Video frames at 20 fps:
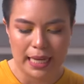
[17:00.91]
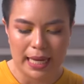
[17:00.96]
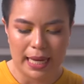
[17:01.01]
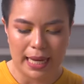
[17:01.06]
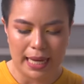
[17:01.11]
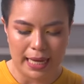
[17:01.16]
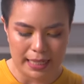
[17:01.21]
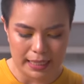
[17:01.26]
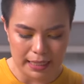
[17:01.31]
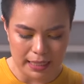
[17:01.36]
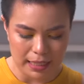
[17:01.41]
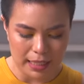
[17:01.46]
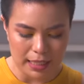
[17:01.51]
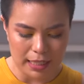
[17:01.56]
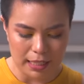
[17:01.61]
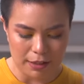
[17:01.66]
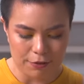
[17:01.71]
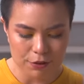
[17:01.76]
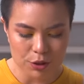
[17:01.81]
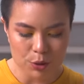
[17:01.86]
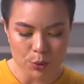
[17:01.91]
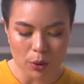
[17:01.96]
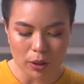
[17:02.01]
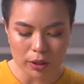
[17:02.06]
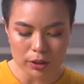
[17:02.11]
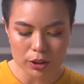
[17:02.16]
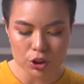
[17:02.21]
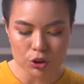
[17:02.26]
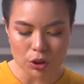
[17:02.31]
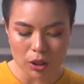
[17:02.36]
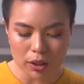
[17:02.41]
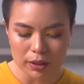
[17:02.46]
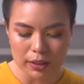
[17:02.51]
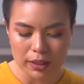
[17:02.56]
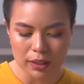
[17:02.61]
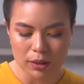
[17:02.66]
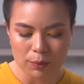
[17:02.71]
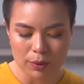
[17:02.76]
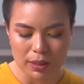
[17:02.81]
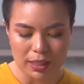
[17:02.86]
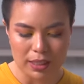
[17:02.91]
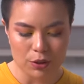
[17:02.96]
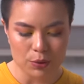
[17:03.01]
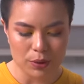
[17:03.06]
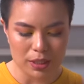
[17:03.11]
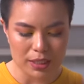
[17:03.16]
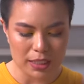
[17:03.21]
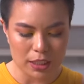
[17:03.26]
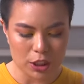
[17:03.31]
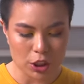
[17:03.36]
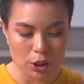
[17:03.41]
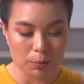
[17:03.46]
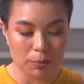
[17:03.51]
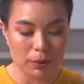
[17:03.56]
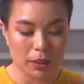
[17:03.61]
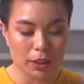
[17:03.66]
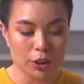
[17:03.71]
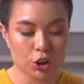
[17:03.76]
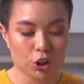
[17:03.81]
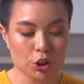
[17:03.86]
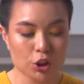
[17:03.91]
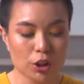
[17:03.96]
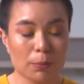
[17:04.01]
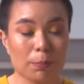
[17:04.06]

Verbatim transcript: And if you are struggling with increasing your blood sugar